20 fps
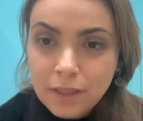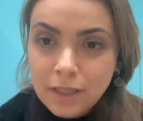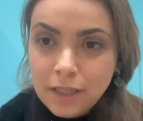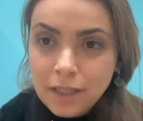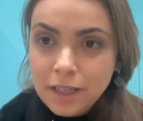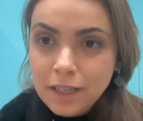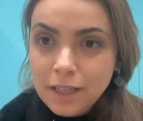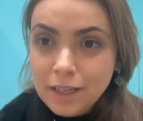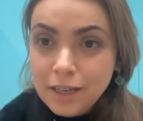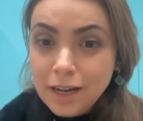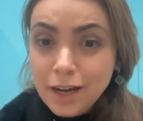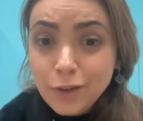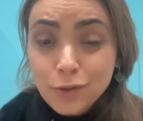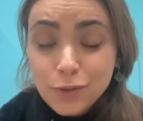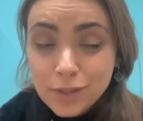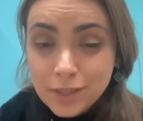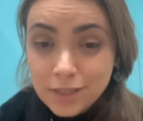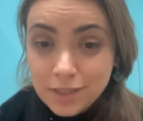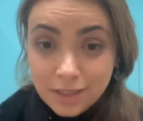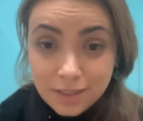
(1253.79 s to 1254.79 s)
Are you
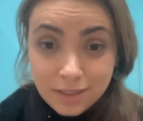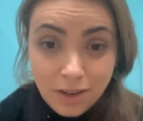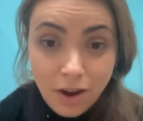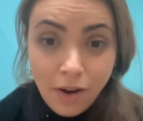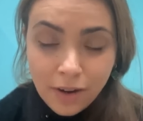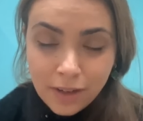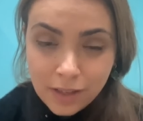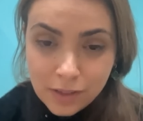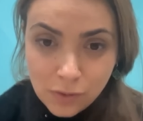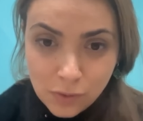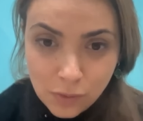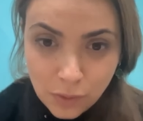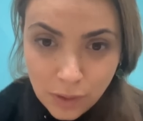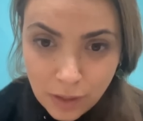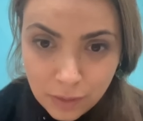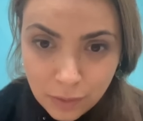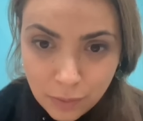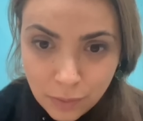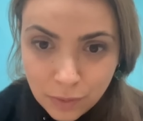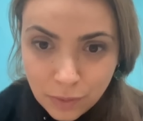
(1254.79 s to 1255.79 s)
setting targets
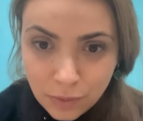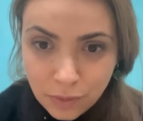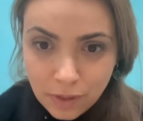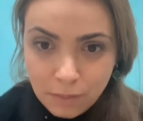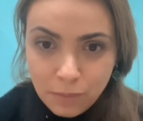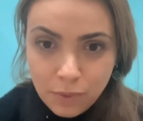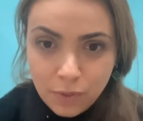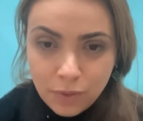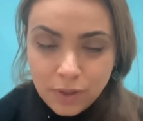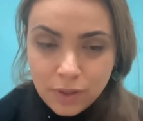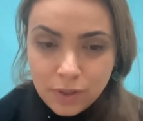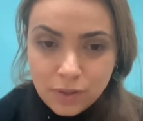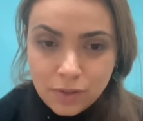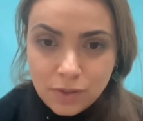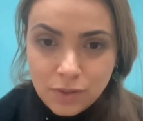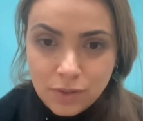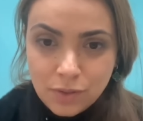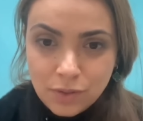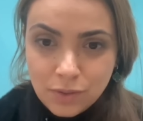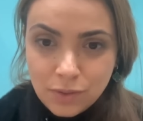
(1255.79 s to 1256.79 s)
together with your employees
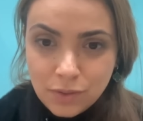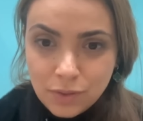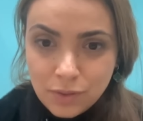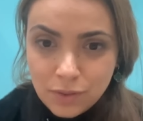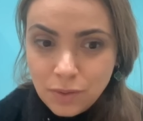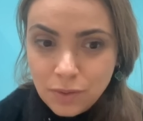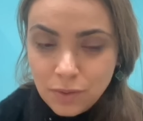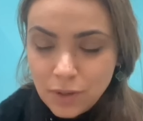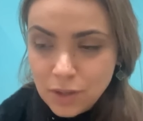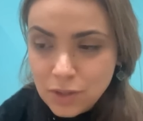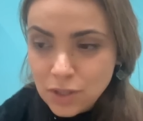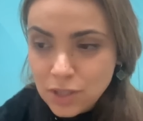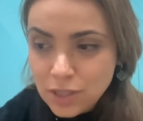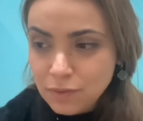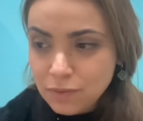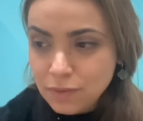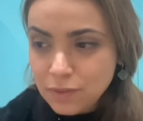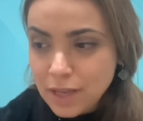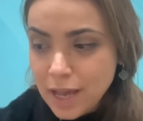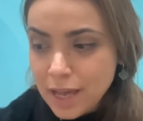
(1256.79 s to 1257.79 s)
to
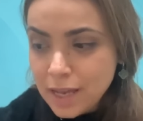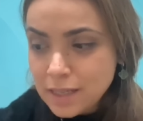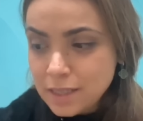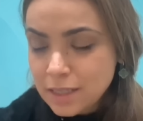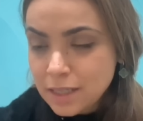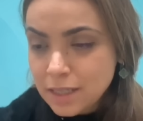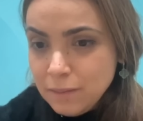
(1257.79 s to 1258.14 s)
achieve that?